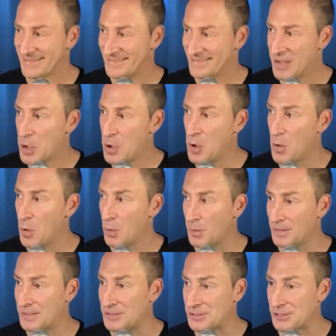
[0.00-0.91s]

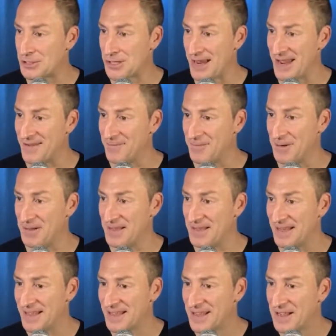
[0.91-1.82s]
Holy shit,
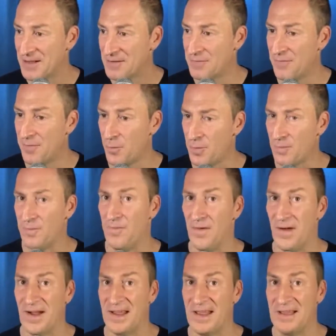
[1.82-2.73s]
really? 4
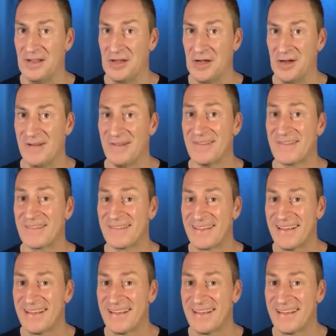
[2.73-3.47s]
fucking years?